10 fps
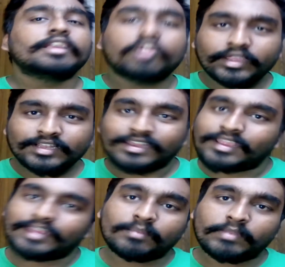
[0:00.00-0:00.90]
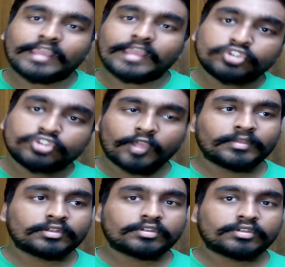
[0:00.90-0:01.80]
a little bit
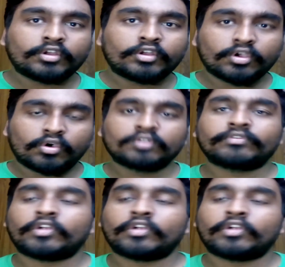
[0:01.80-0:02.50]
enjoyment on your own.